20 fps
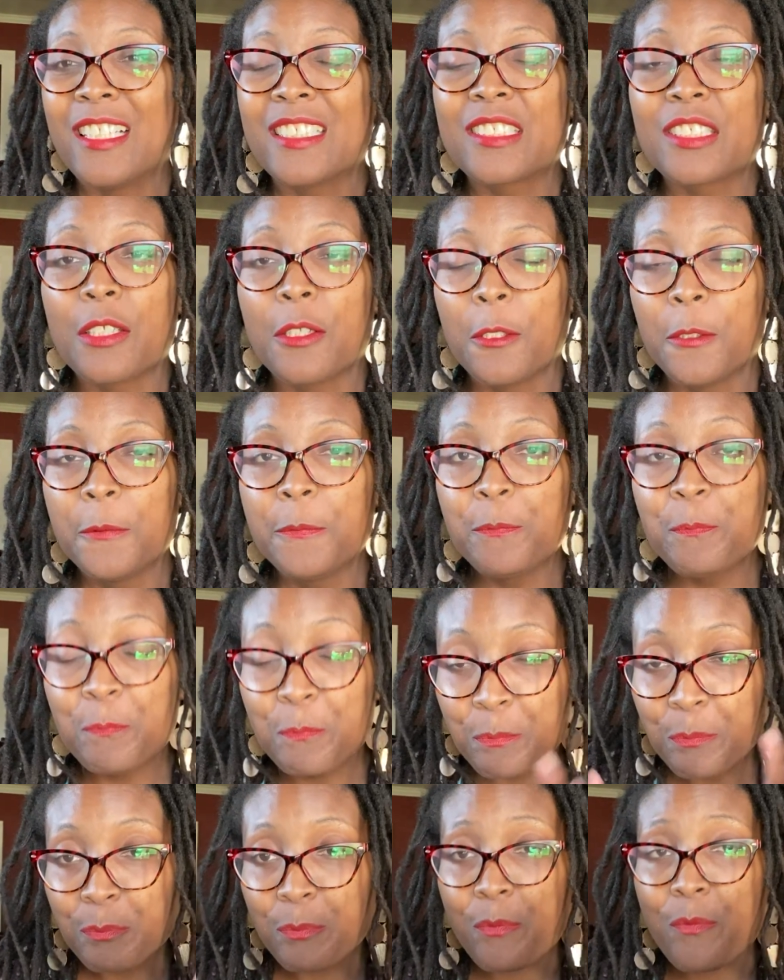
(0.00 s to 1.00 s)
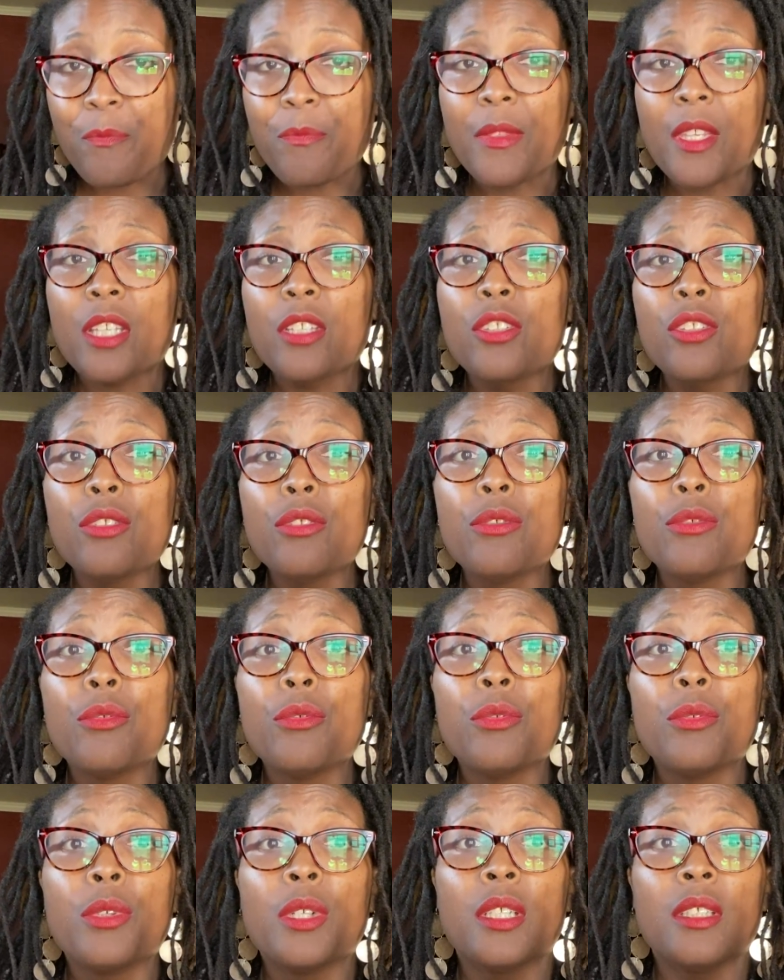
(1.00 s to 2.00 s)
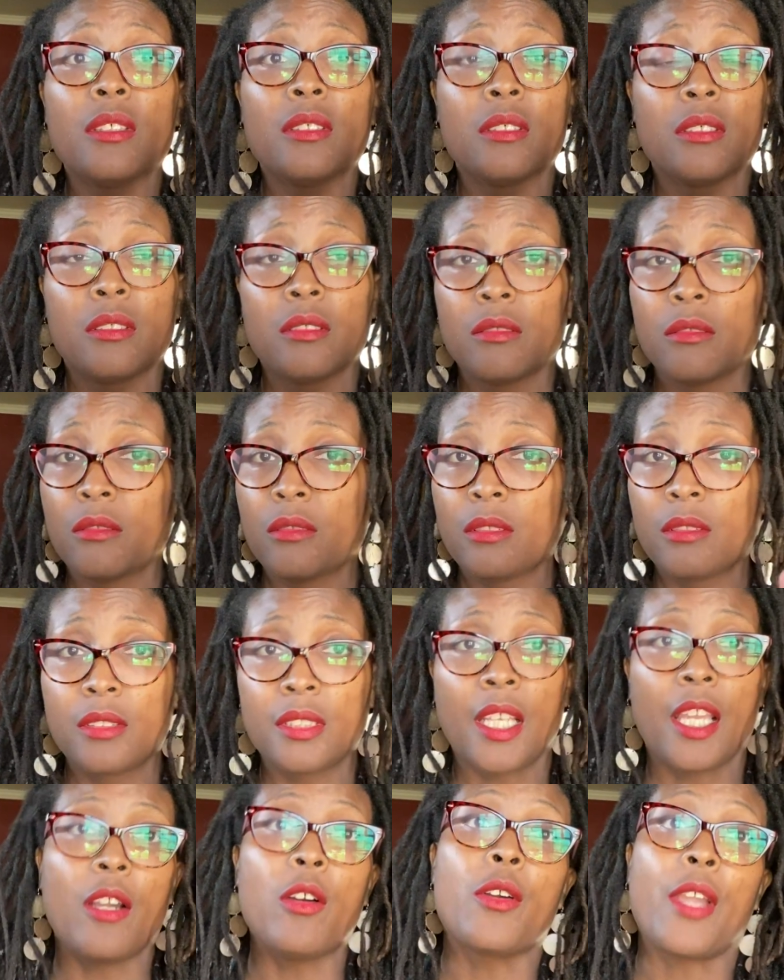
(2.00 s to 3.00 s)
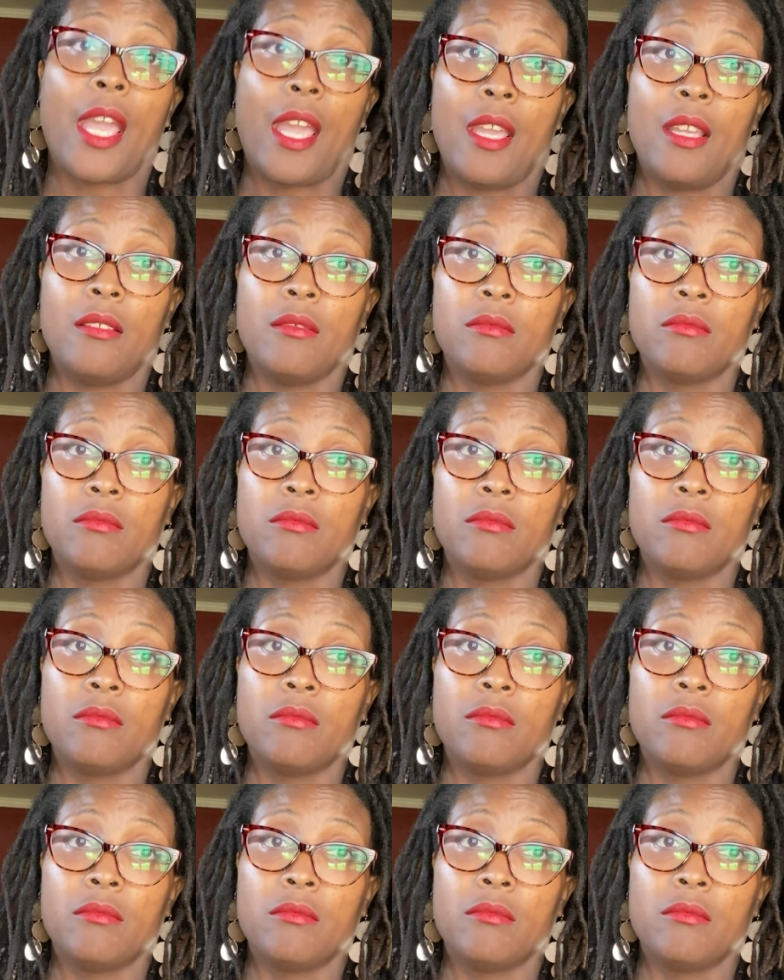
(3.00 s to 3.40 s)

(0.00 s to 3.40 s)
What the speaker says: So you say, okay,